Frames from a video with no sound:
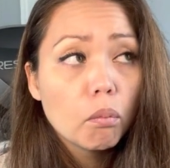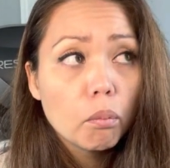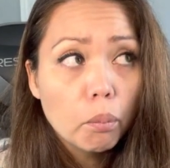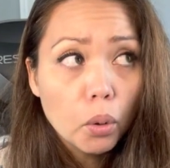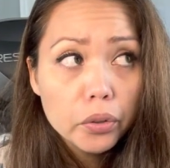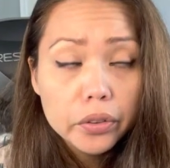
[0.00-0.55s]

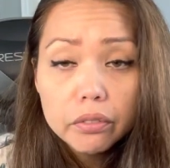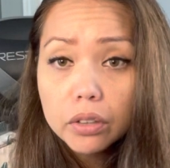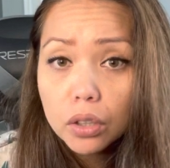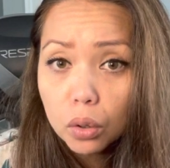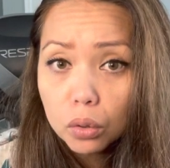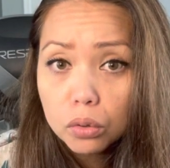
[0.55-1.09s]
both of
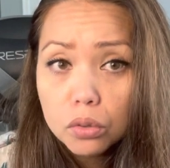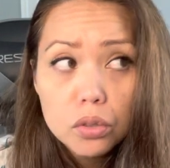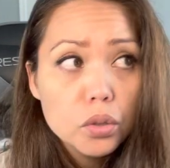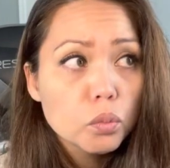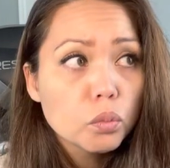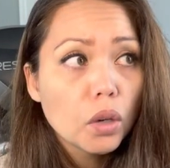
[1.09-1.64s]

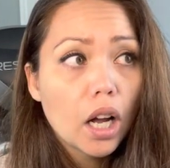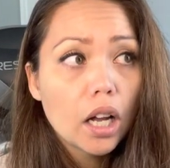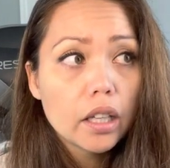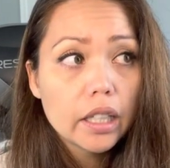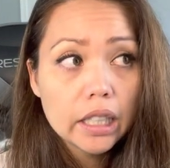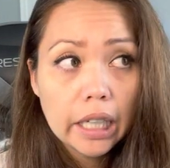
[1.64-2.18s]
those
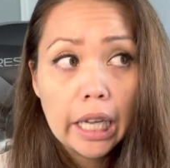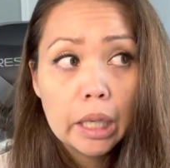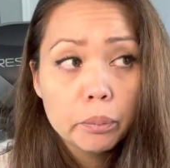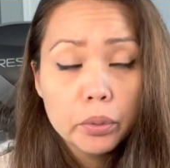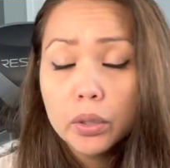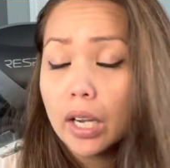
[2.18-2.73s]
in
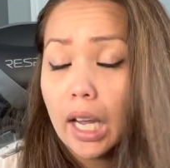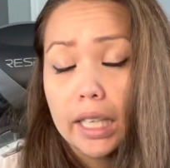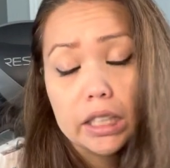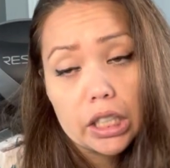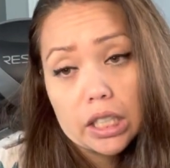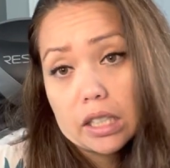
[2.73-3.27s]
April, I
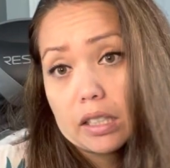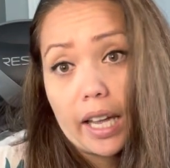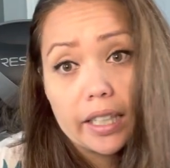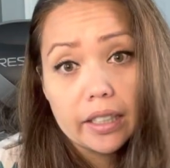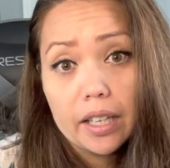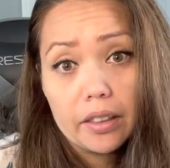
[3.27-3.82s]
just
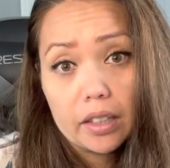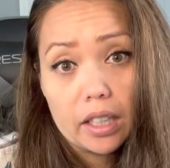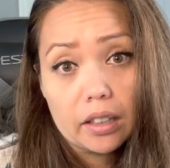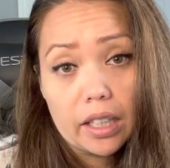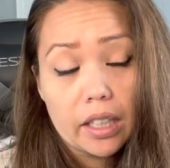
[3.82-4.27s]
had nothing.